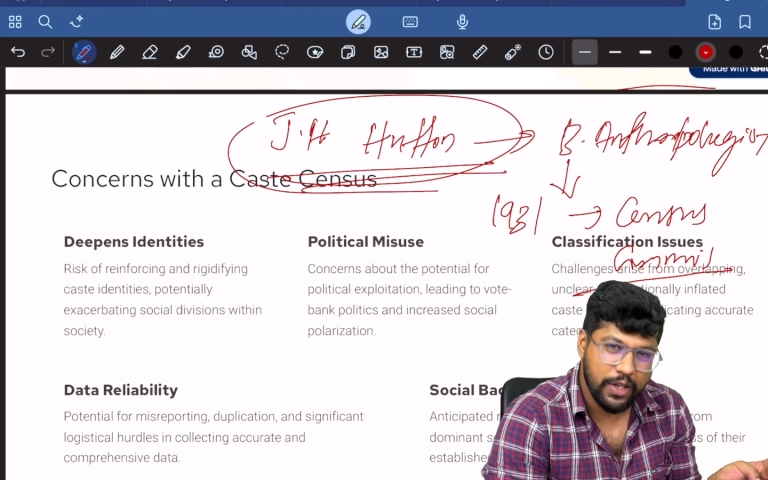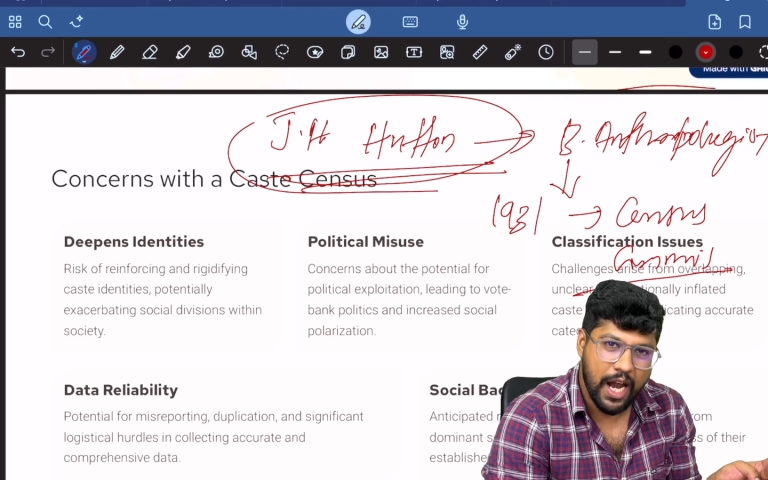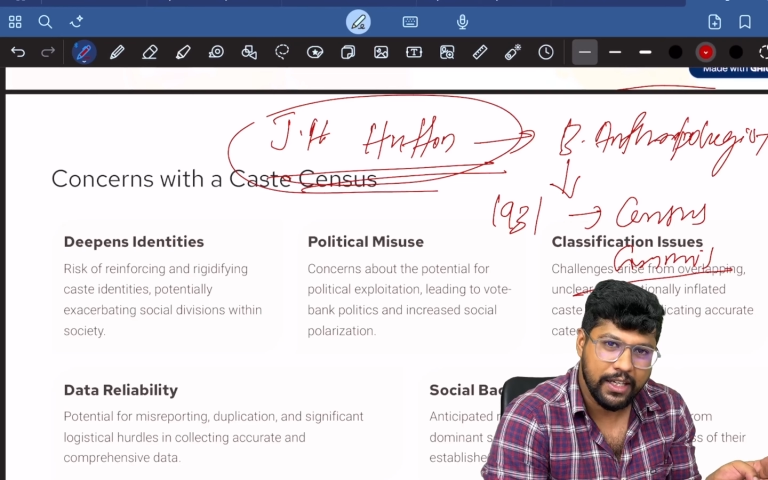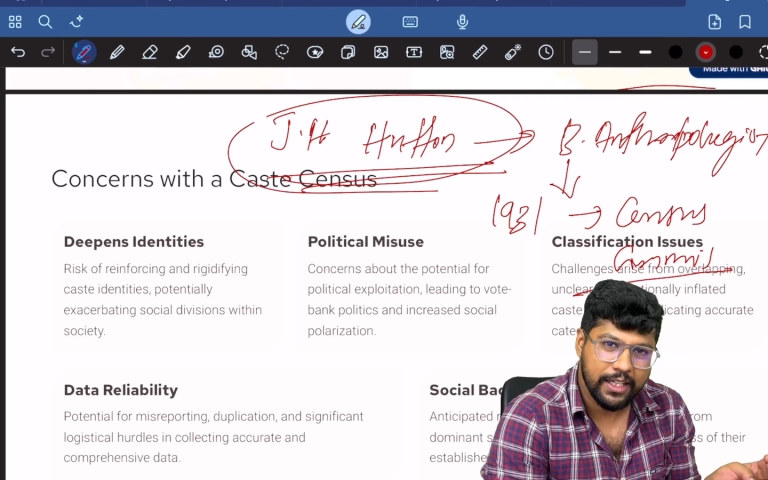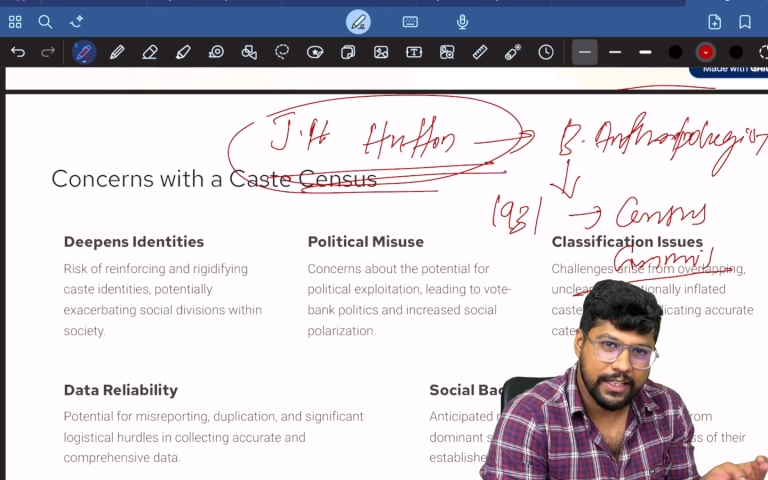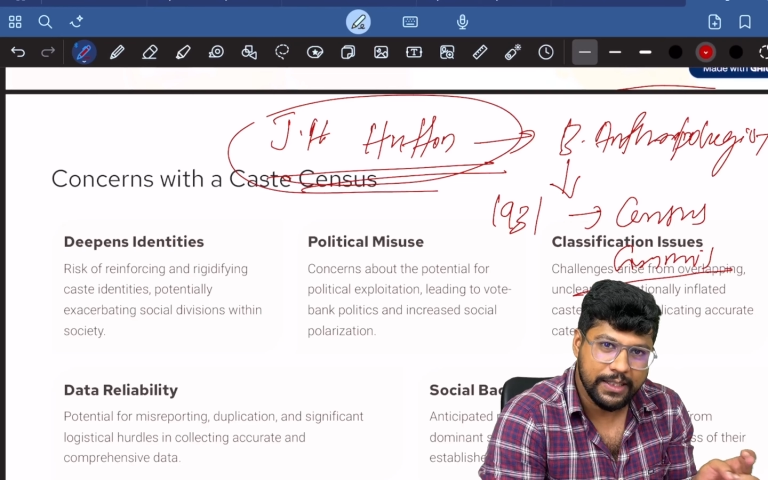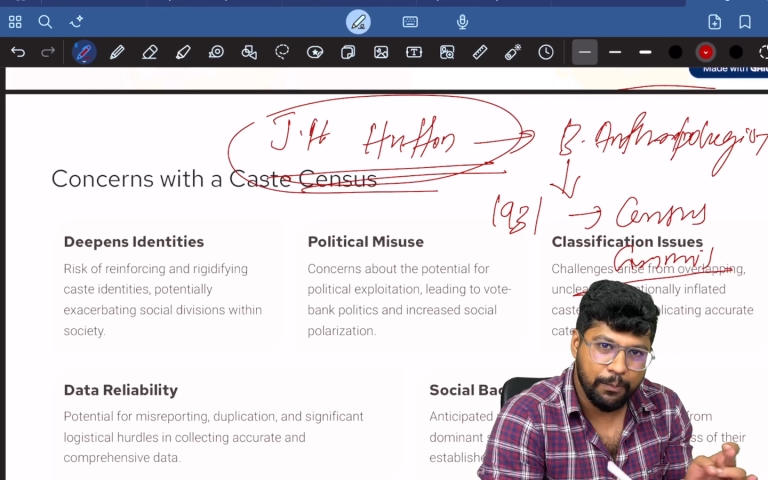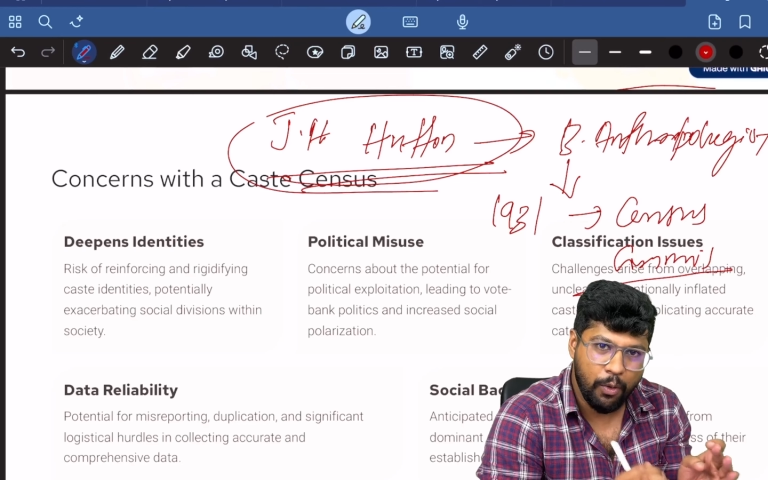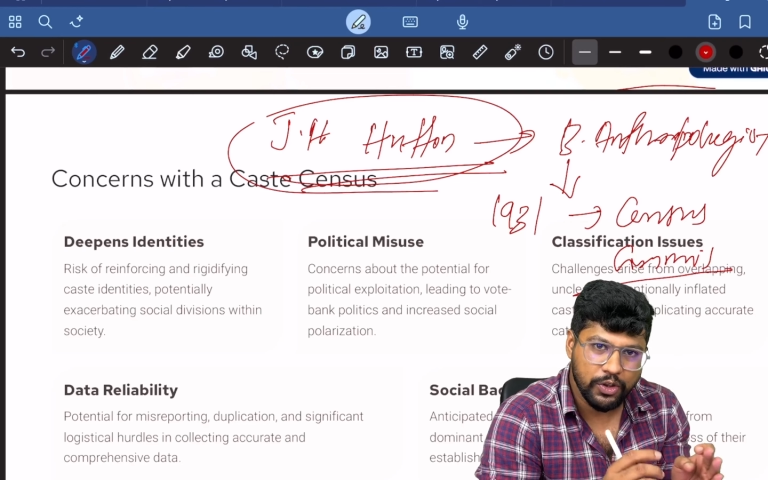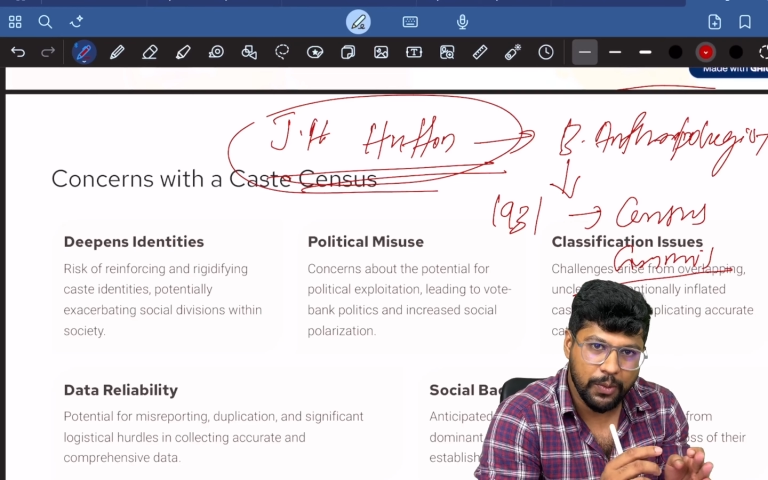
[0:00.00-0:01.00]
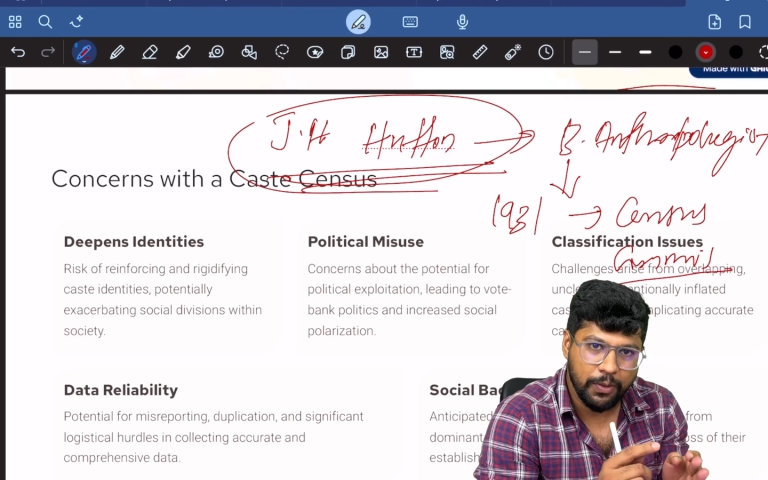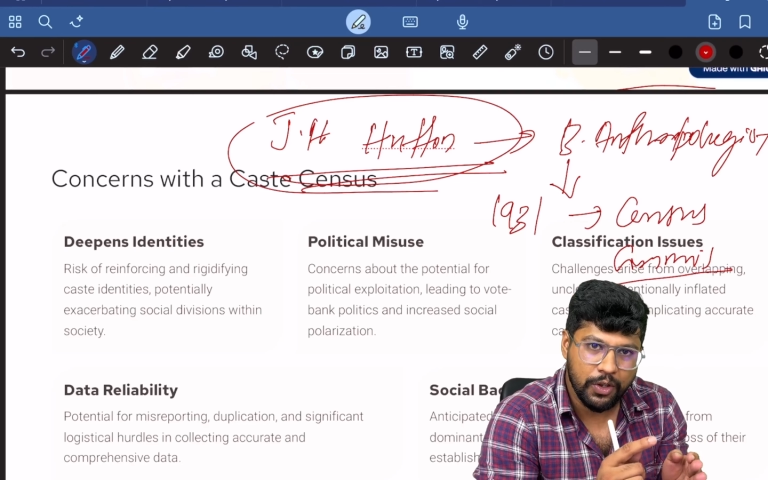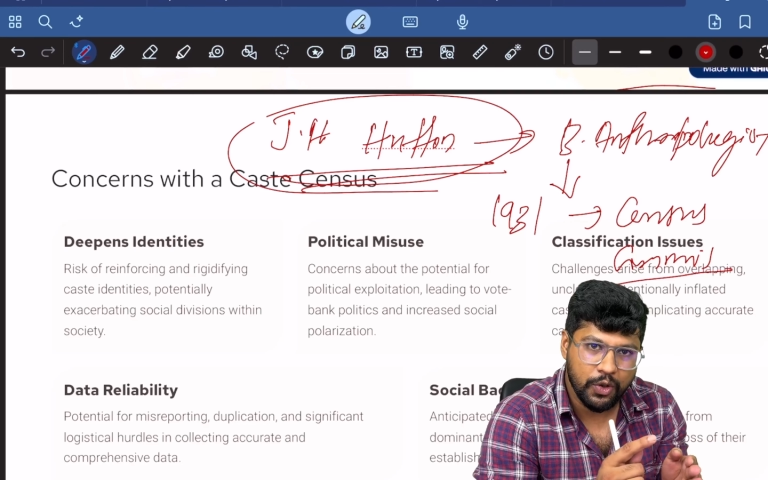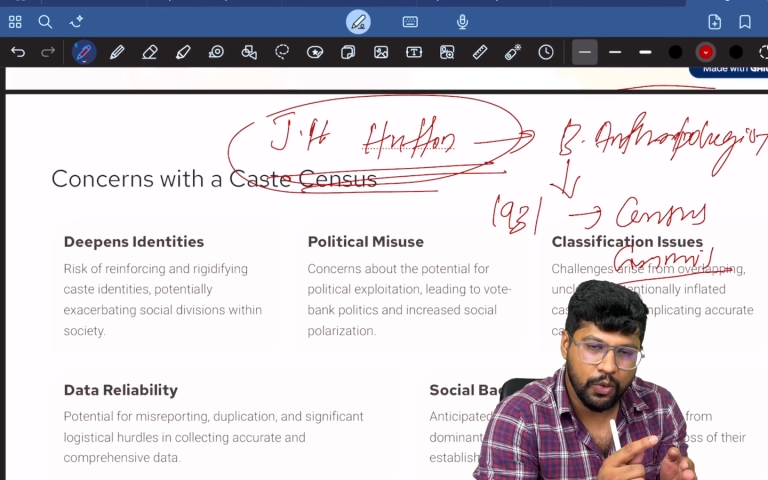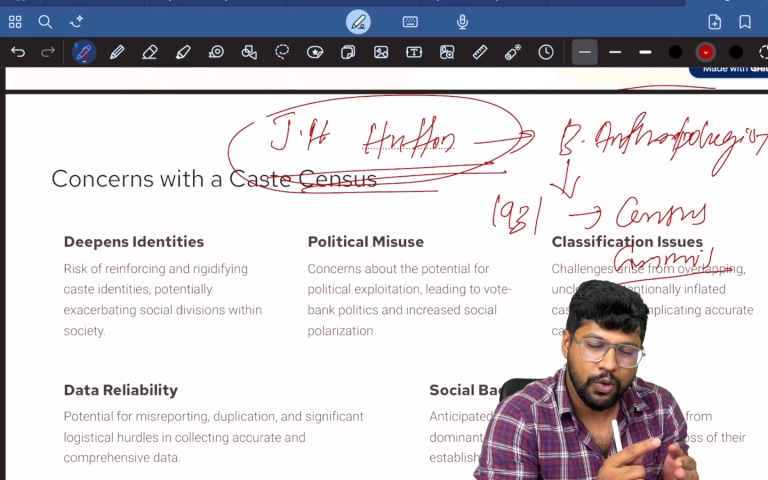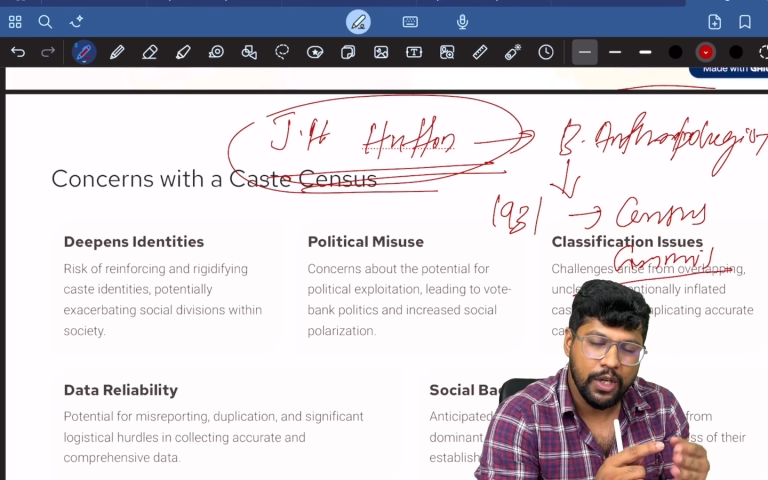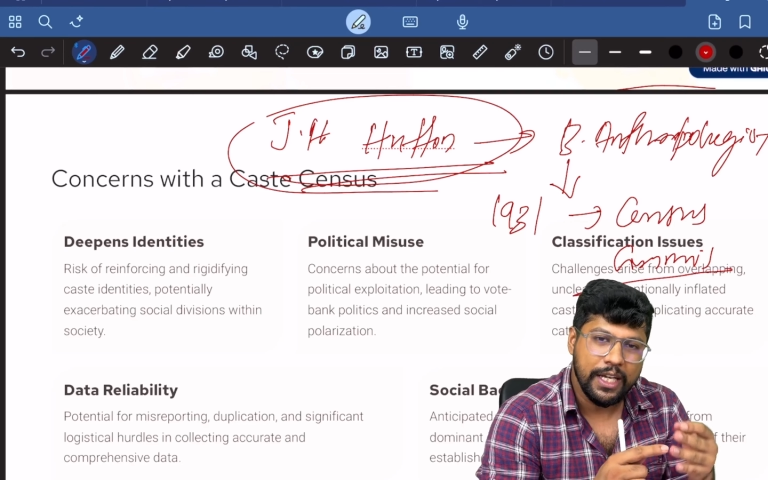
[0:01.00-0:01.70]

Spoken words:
that it is impossible to